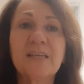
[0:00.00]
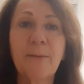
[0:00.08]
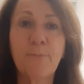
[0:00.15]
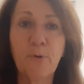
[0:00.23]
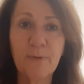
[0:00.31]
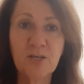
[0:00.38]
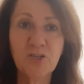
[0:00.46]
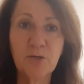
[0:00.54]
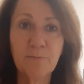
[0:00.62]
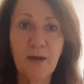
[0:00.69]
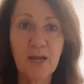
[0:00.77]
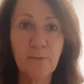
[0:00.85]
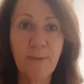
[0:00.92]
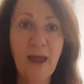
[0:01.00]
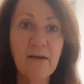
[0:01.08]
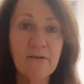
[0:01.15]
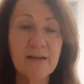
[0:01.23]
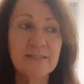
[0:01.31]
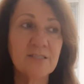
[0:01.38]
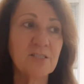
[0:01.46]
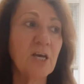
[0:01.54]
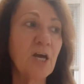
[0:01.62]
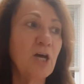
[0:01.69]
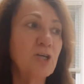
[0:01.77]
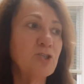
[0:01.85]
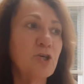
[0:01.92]
permission by your parents
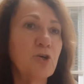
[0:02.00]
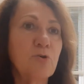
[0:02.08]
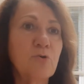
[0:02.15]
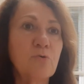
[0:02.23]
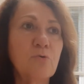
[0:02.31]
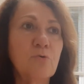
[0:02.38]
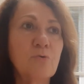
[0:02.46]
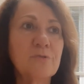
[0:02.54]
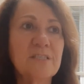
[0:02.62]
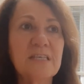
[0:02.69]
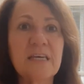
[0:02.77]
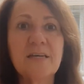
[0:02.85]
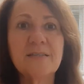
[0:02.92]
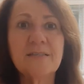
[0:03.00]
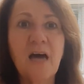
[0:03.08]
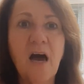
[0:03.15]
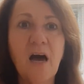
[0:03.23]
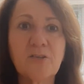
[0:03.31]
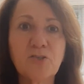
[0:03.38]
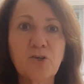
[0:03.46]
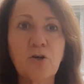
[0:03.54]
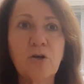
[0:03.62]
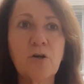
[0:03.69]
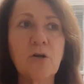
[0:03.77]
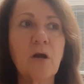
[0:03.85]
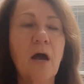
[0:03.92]
to see a
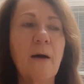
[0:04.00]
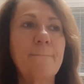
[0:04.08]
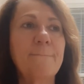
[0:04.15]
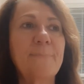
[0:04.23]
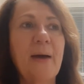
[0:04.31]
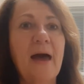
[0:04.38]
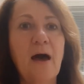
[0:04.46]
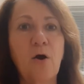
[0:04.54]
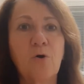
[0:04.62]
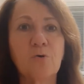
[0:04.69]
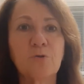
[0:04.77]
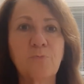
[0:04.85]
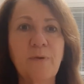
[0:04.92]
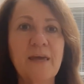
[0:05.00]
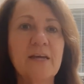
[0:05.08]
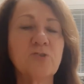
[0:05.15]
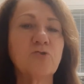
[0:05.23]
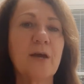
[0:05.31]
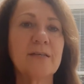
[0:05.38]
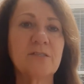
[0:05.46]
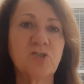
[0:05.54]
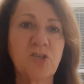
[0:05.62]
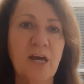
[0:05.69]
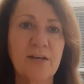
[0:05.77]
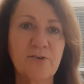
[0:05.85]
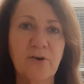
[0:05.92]
doctor about being a
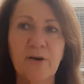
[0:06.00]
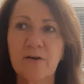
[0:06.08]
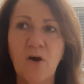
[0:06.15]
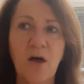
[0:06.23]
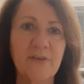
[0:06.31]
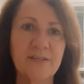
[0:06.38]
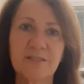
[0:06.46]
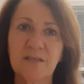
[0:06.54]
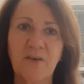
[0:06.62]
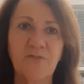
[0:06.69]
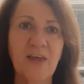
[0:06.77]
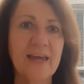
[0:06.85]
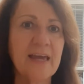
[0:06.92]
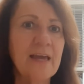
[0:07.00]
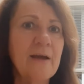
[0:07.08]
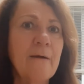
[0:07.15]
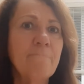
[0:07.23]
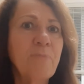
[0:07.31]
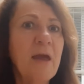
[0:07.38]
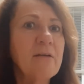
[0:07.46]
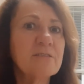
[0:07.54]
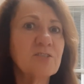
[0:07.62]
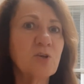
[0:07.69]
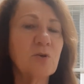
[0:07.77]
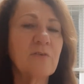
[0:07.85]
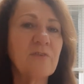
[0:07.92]
transgender and all this stuff. Like, parents
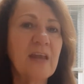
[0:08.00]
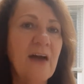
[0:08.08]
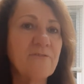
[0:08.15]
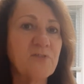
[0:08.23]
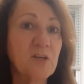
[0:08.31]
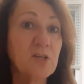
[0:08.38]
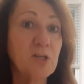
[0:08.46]
don't even have to,